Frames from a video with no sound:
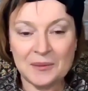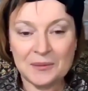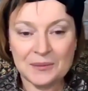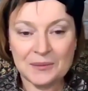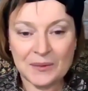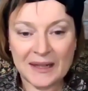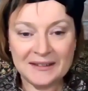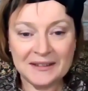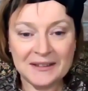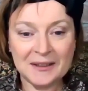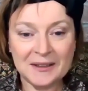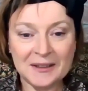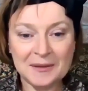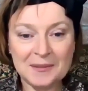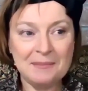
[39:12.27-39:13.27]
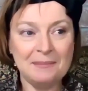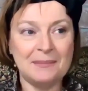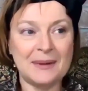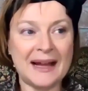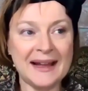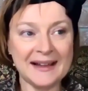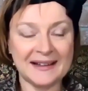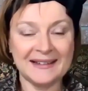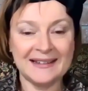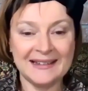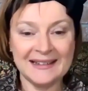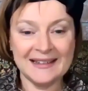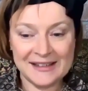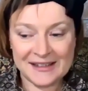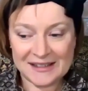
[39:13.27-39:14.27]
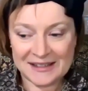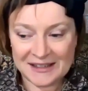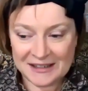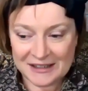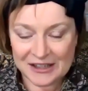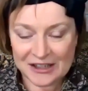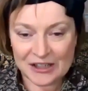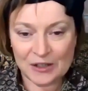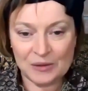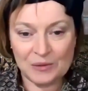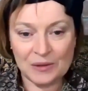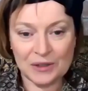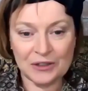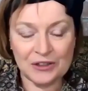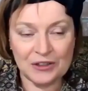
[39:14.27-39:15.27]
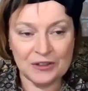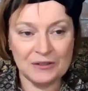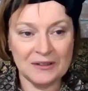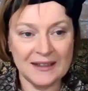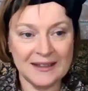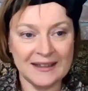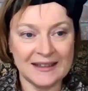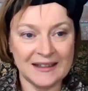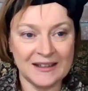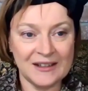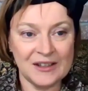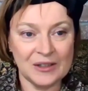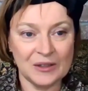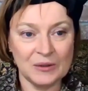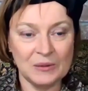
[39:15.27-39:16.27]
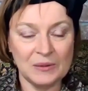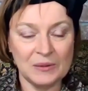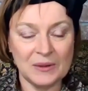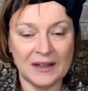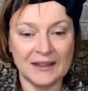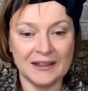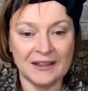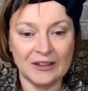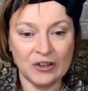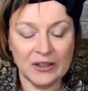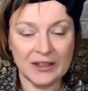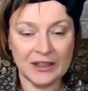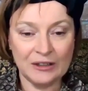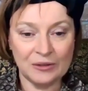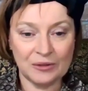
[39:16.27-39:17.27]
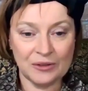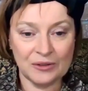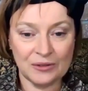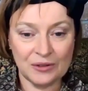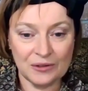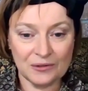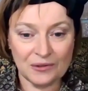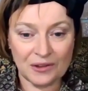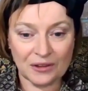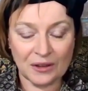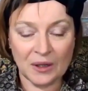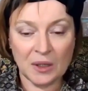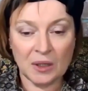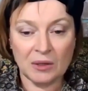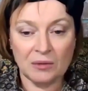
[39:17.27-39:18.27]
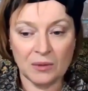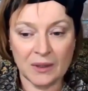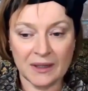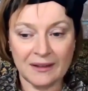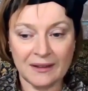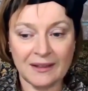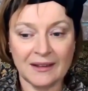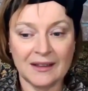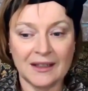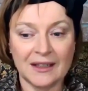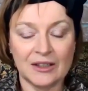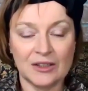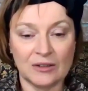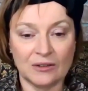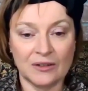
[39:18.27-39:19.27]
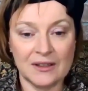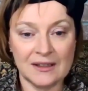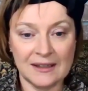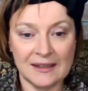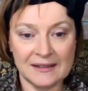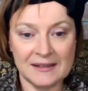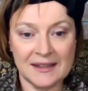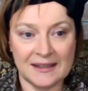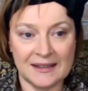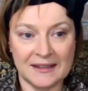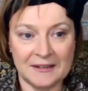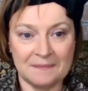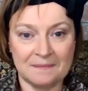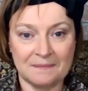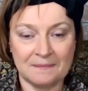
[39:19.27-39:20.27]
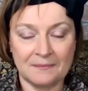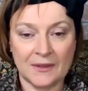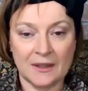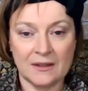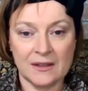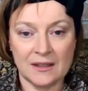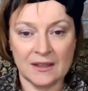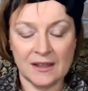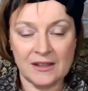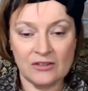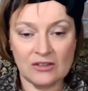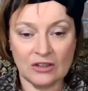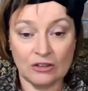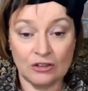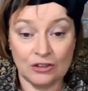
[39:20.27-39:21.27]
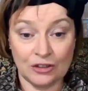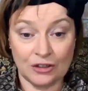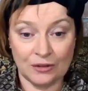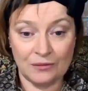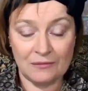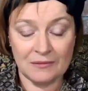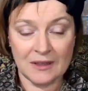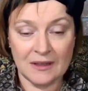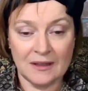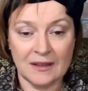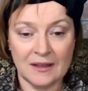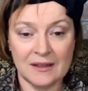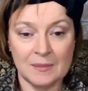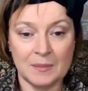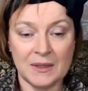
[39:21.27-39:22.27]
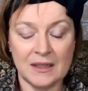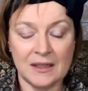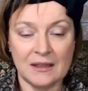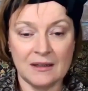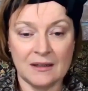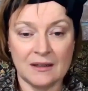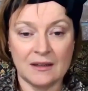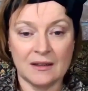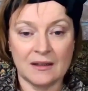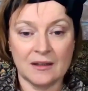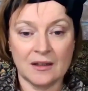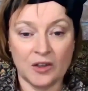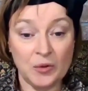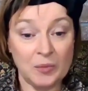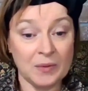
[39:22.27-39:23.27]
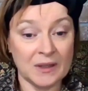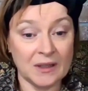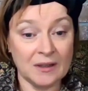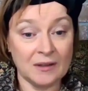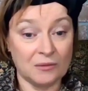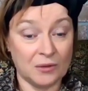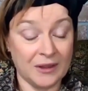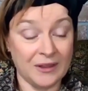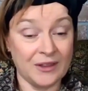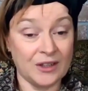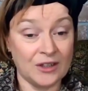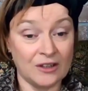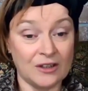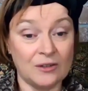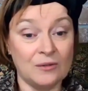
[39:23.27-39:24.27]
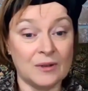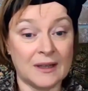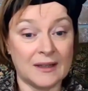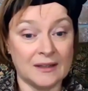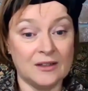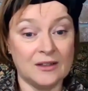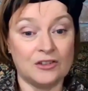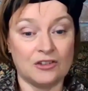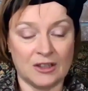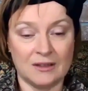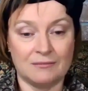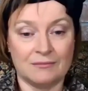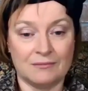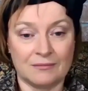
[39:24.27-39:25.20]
Welcome back, listeners. You are tuning into Unlocking Your Truth with Dr. Leslie. Tonight's show has been coping with the new energy.